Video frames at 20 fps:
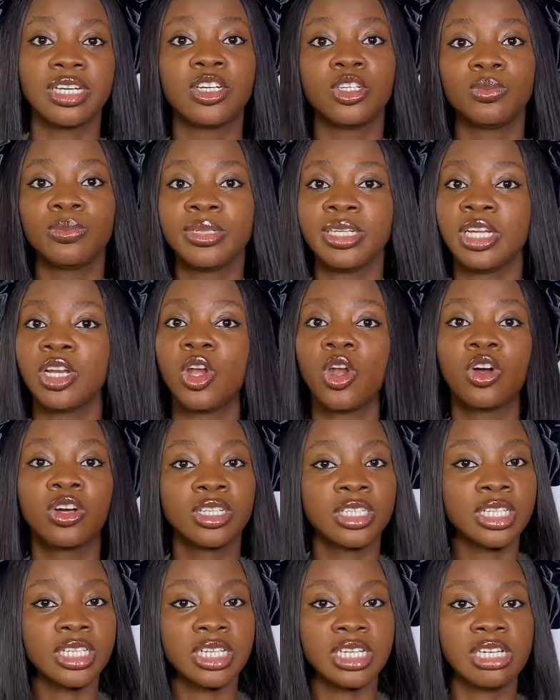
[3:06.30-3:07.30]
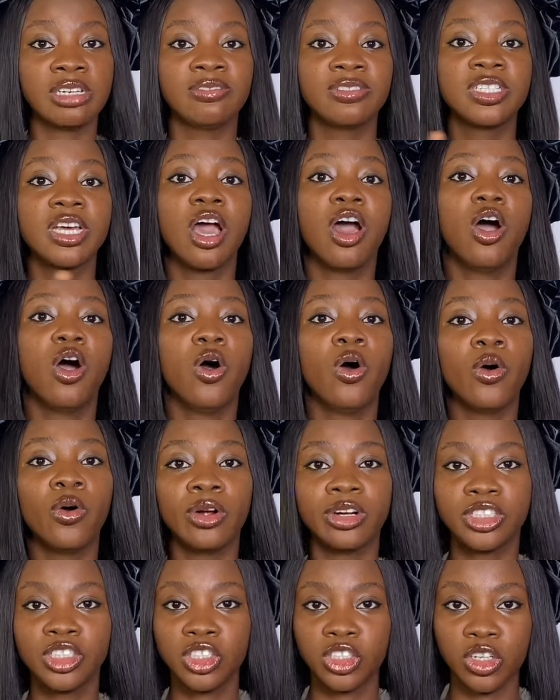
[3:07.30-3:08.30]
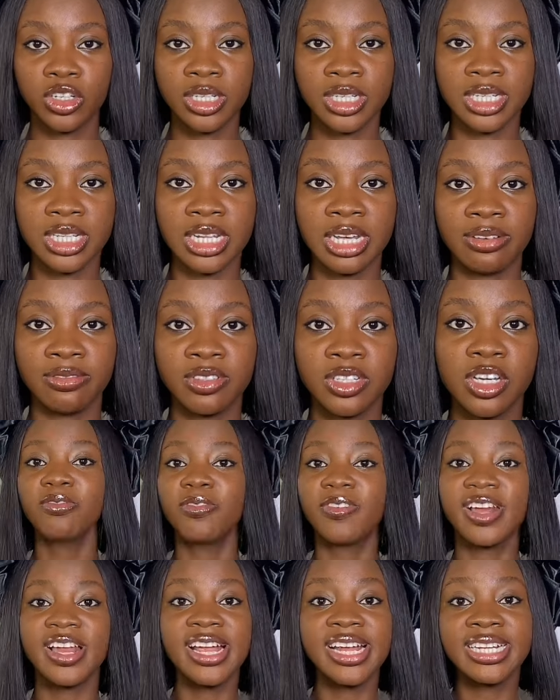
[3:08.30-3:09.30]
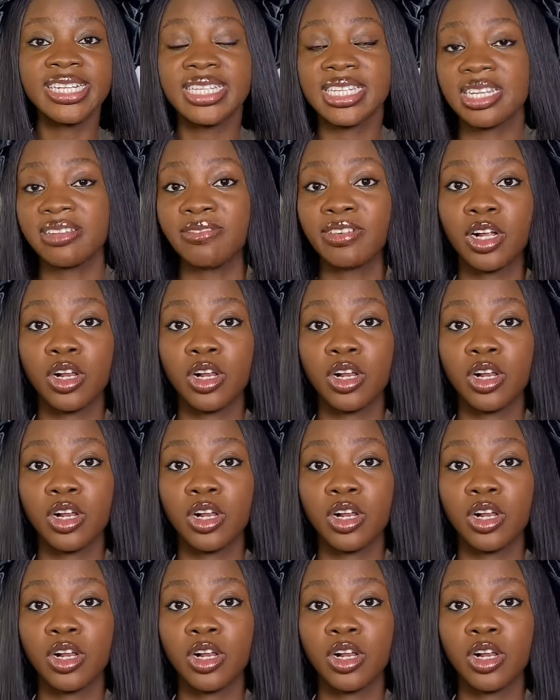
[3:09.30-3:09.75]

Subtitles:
it could be a long sleeve or a short sleeve. Flared sleeve